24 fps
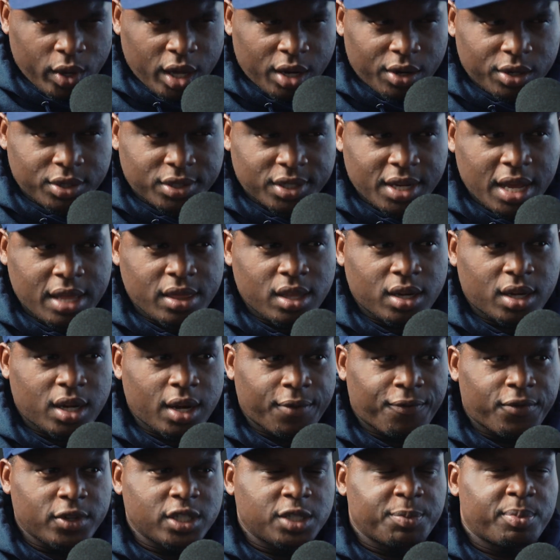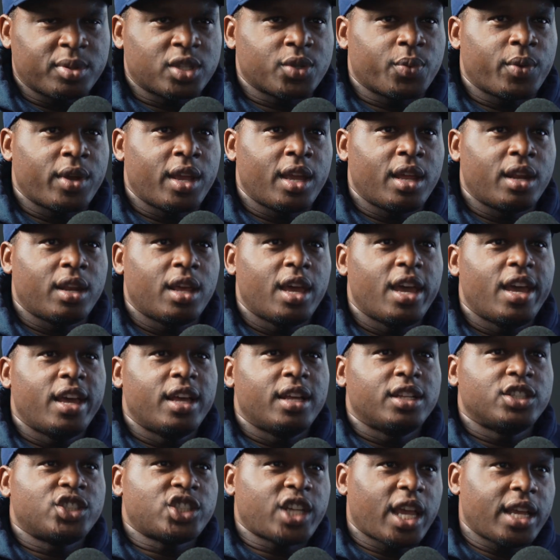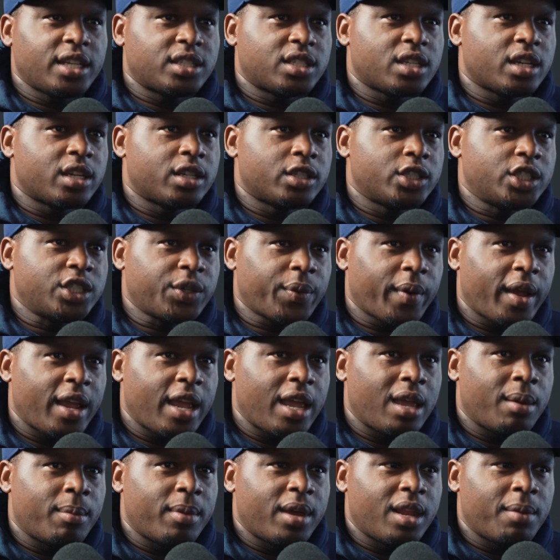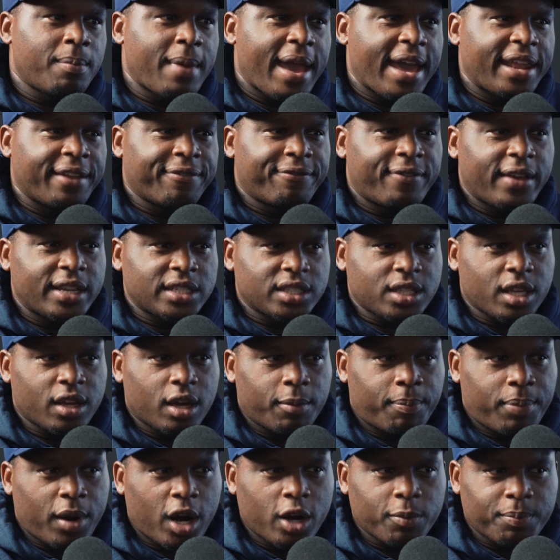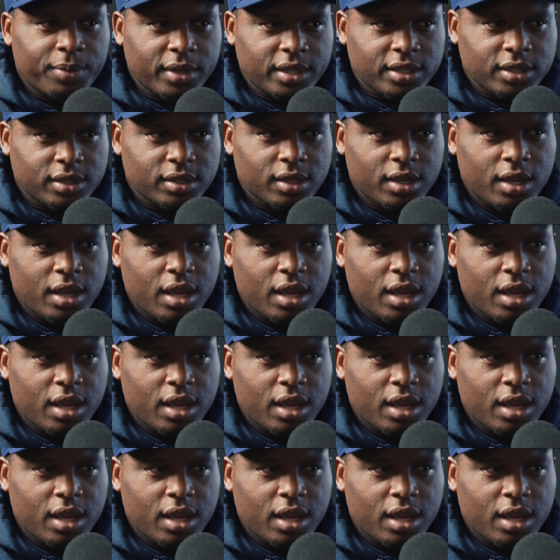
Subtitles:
We understand the difference between chasing a dream and manifesting a purpose.